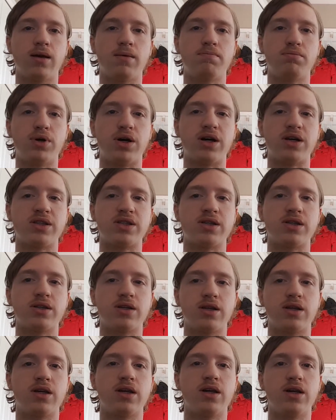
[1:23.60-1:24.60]
But
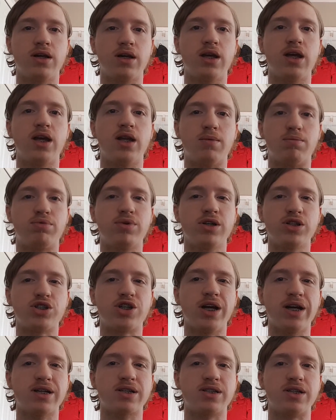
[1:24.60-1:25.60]
in a British
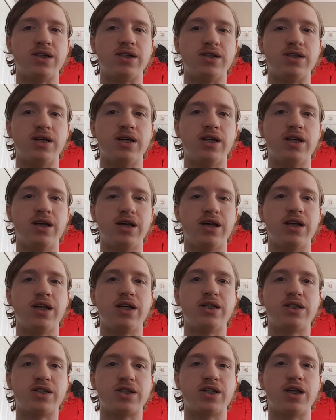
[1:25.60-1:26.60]
accent,
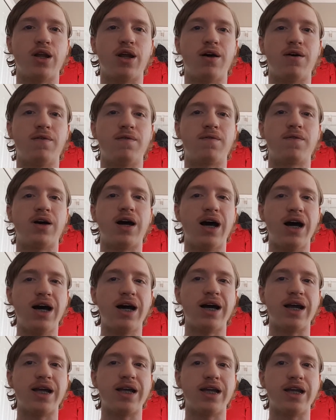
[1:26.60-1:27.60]
instead of
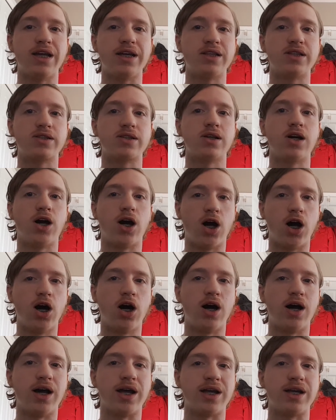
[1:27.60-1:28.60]
I, it's
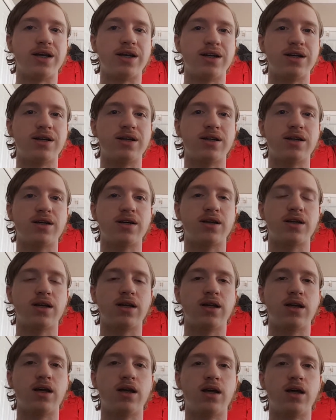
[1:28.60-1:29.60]
I.
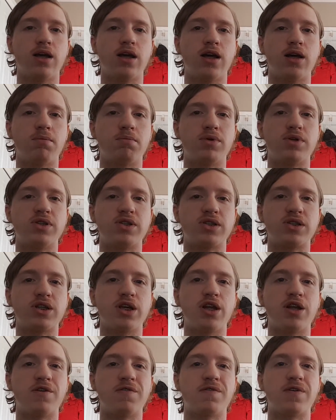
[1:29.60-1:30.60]
But
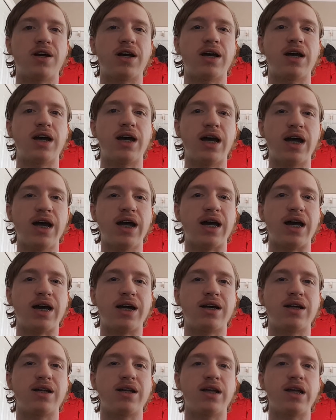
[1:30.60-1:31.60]
instead of ah,
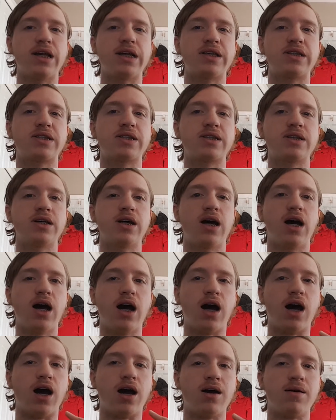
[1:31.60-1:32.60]
it's
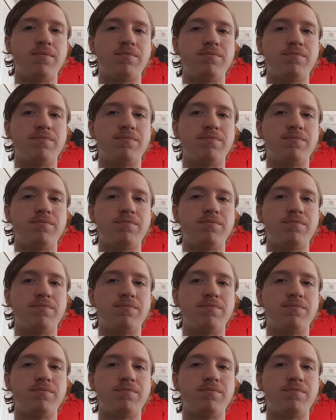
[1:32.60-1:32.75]
ah.